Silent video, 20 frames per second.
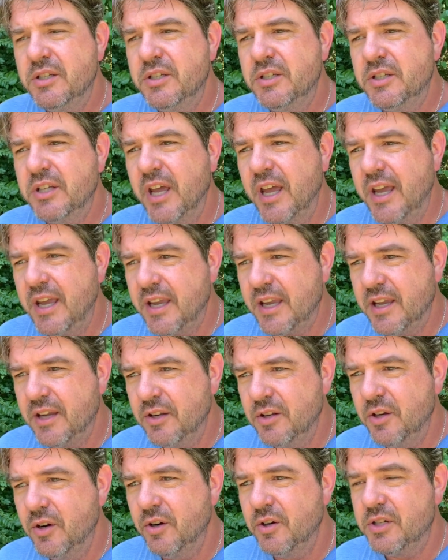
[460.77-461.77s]
take
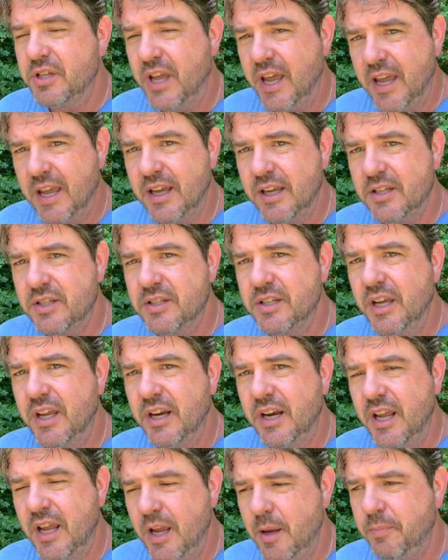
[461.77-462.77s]
your tanks
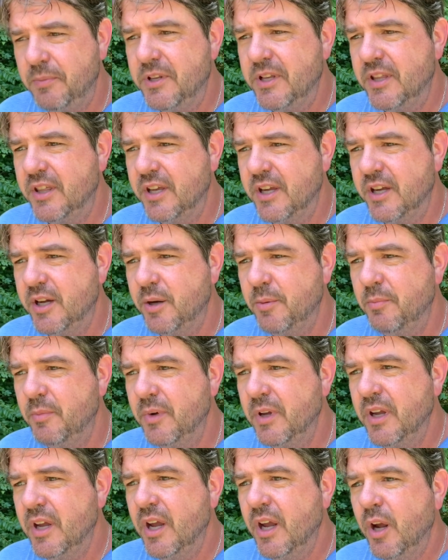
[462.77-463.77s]
and empty them
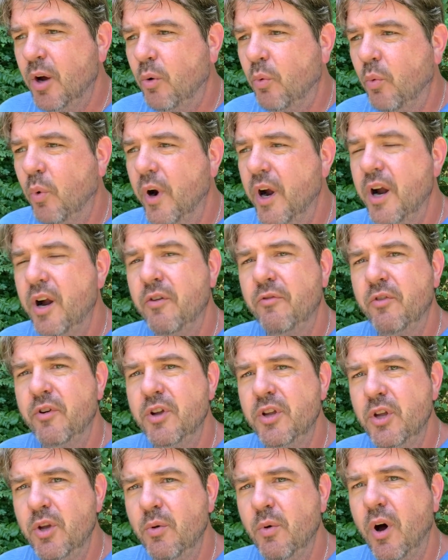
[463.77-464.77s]
wherever
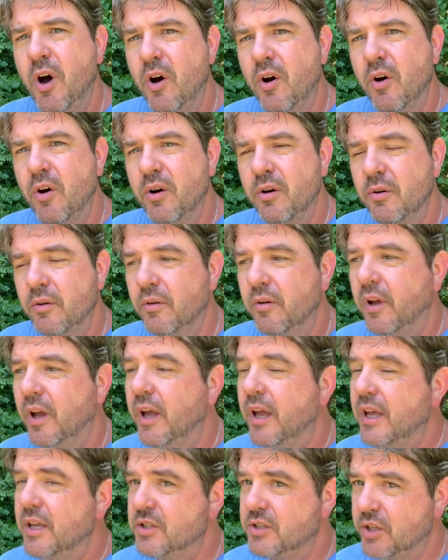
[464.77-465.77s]
you are,
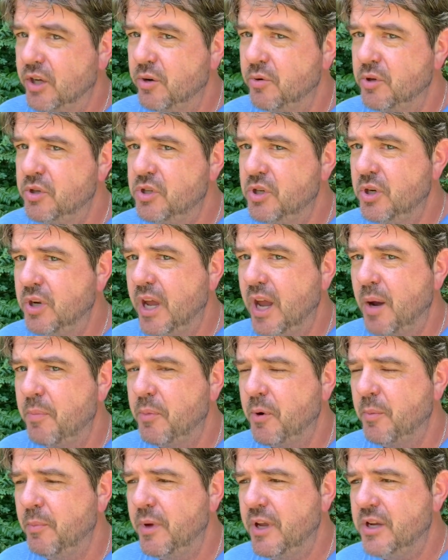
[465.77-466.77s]
as long as you got
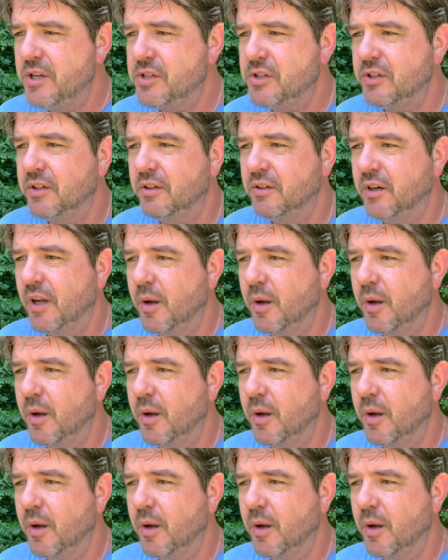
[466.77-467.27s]
permission.